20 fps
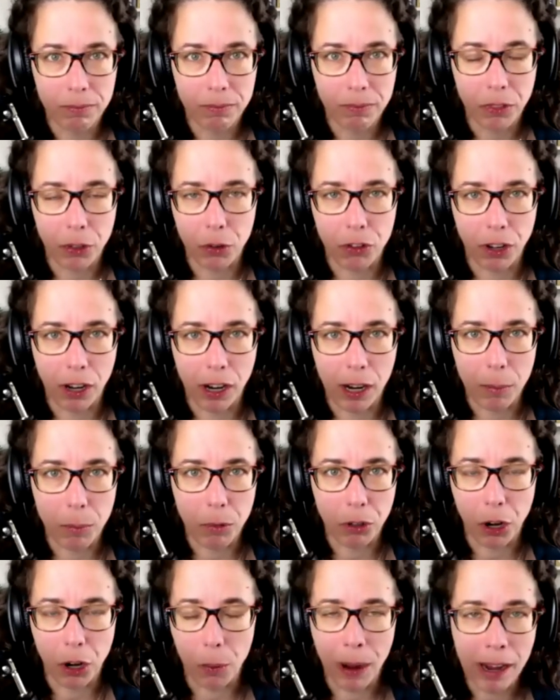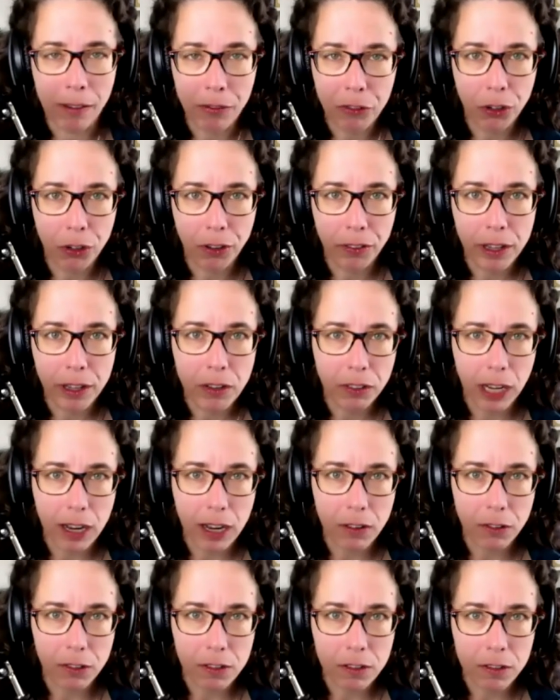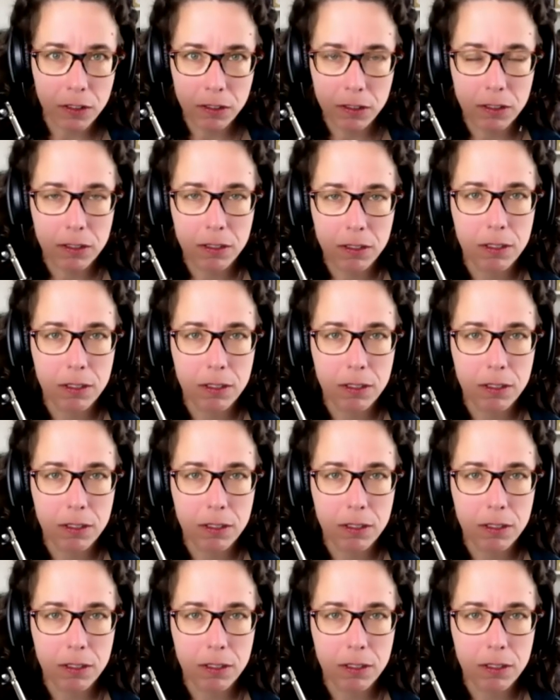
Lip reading: their time to go after all these cases?